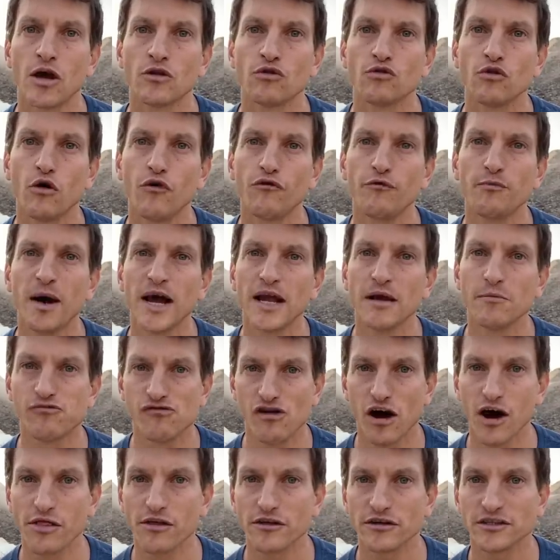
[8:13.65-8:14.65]
Two of my
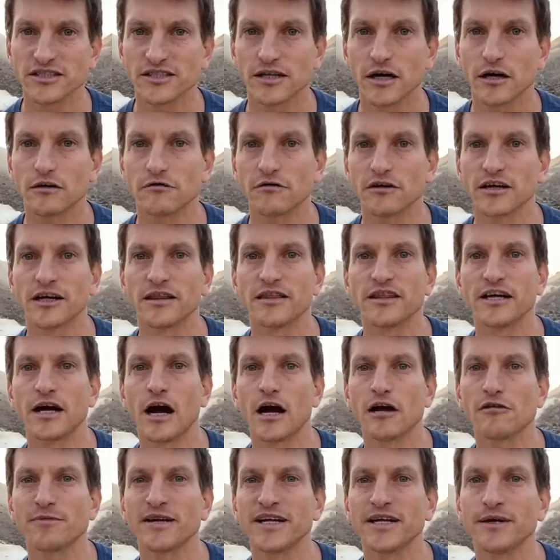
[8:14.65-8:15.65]
brothers are in the
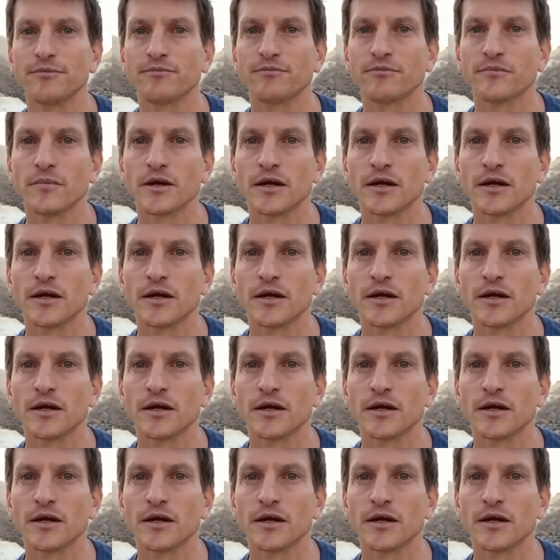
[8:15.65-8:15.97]
army.